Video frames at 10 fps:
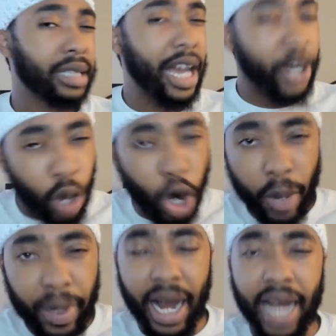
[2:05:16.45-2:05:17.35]
How do you
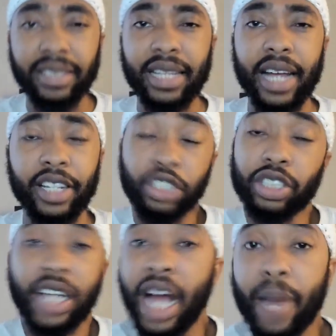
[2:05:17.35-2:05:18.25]
harmonize that? This is
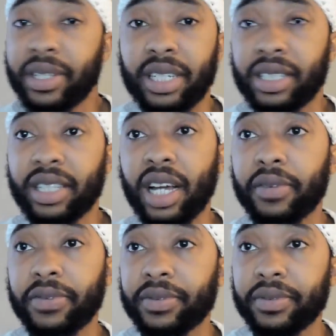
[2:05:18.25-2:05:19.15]
just common sense
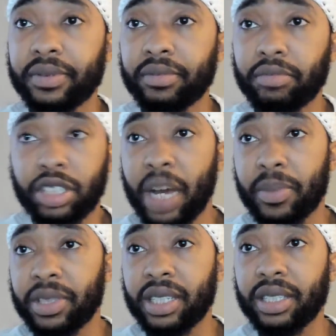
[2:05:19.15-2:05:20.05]
stuff. Just
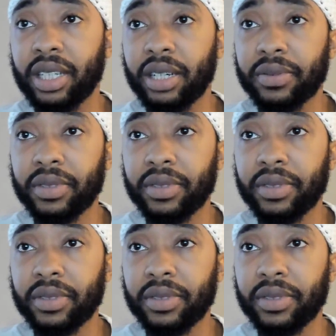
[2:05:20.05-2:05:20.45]
common sense stuff.